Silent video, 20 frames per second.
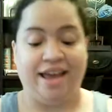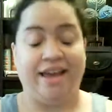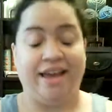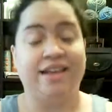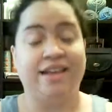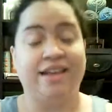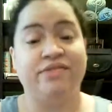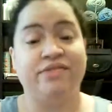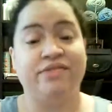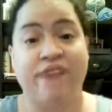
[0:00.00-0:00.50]

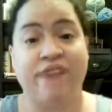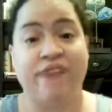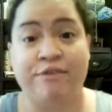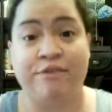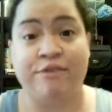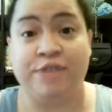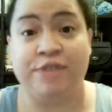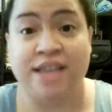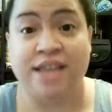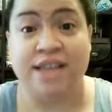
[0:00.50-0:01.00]
It is
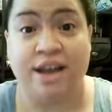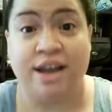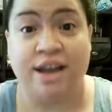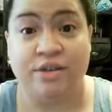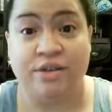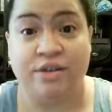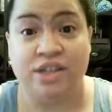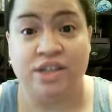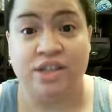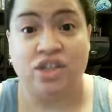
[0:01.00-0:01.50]
Fat Free
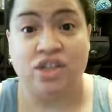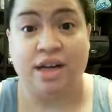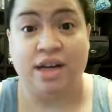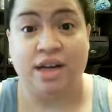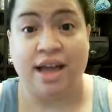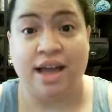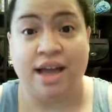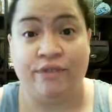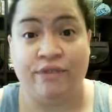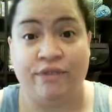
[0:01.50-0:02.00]
Diaries,
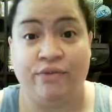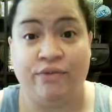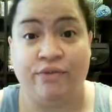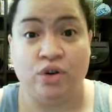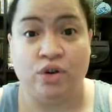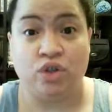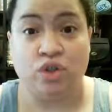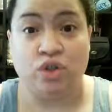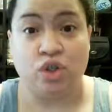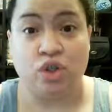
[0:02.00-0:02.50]
July
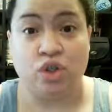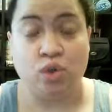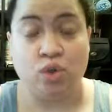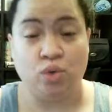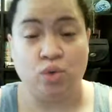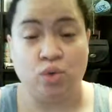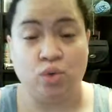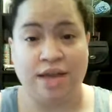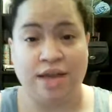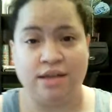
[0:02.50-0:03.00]

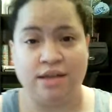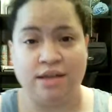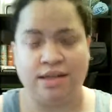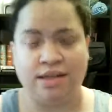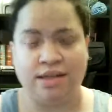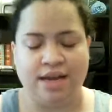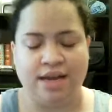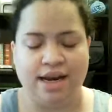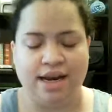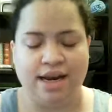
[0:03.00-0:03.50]
1st,
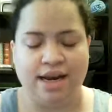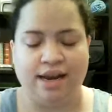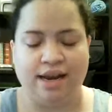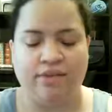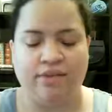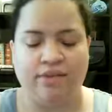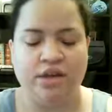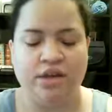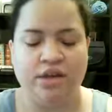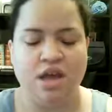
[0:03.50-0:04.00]

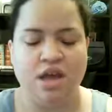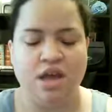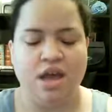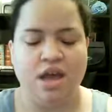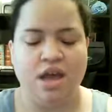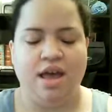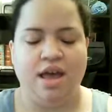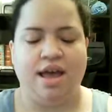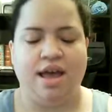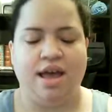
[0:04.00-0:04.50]
2011.
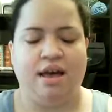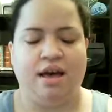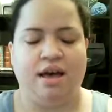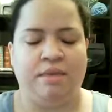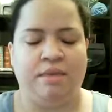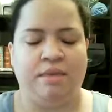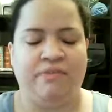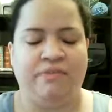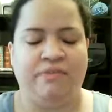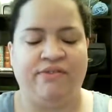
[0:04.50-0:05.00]

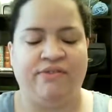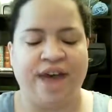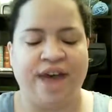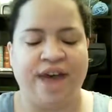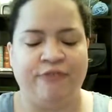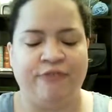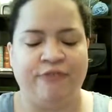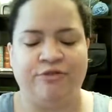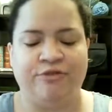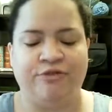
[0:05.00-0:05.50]

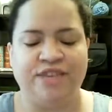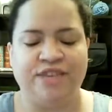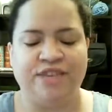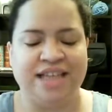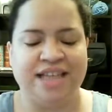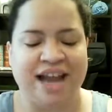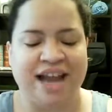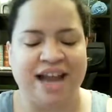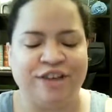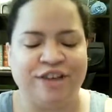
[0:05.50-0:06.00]
Fat
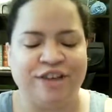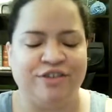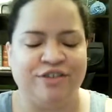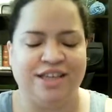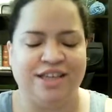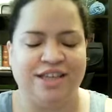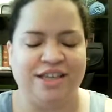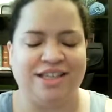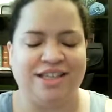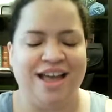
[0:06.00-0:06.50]
Free
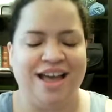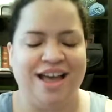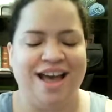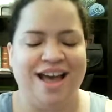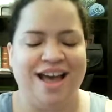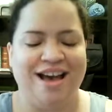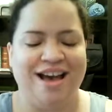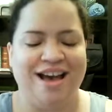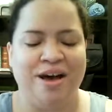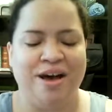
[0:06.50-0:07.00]
Diaries.
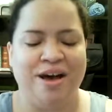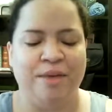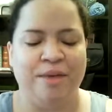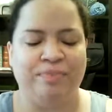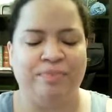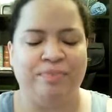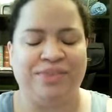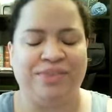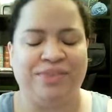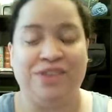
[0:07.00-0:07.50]

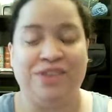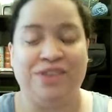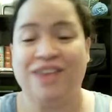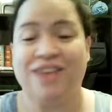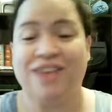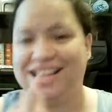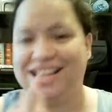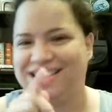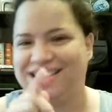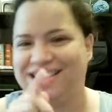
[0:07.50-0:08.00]

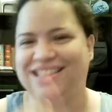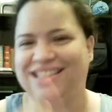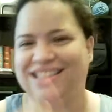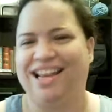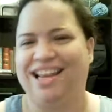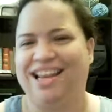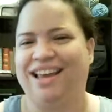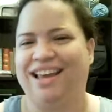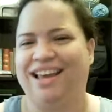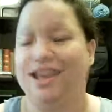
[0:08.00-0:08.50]
You guys are
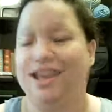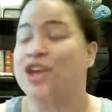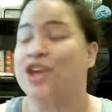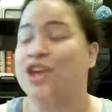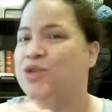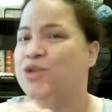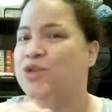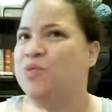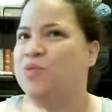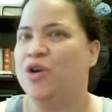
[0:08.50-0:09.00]
slick.
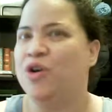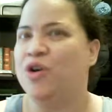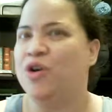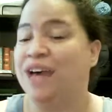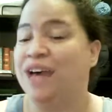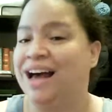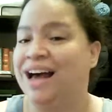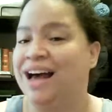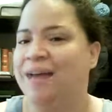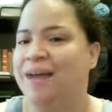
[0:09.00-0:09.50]
You
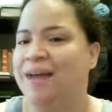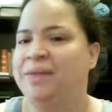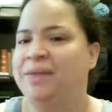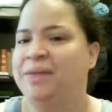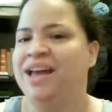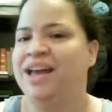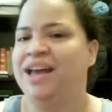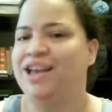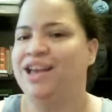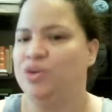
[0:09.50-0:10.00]
won't
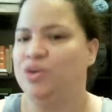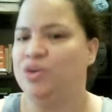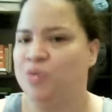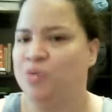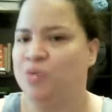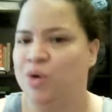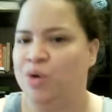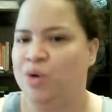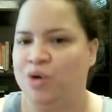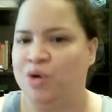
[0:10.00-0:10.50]
comment,
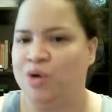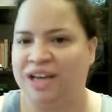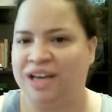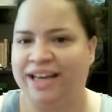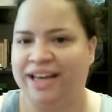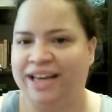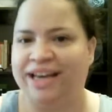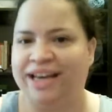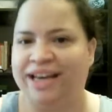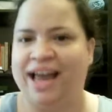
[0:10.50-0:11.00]
you won't
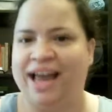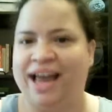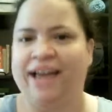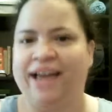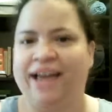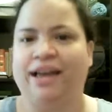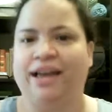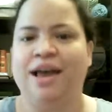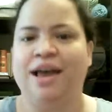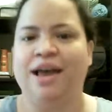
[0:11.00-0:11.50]
click
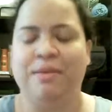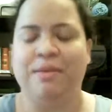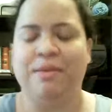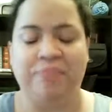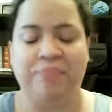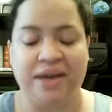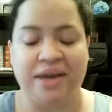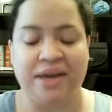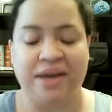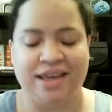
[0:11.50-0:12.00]
like,
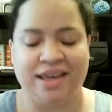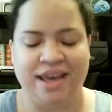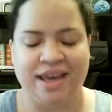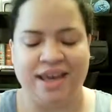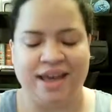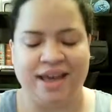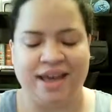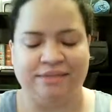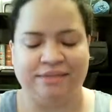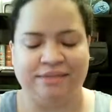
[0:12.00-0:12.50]
but
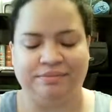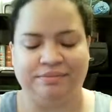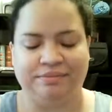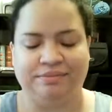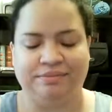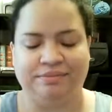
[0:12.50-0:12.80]
yet